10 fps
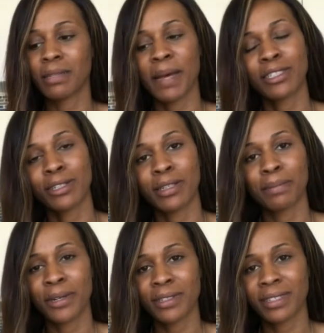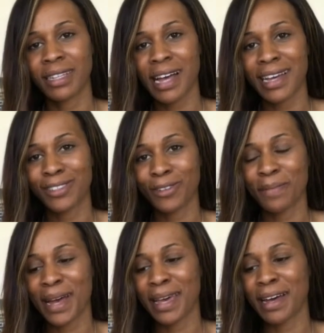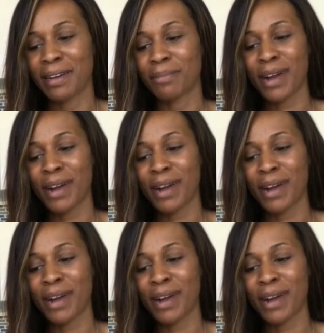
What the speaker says: special and personalized for my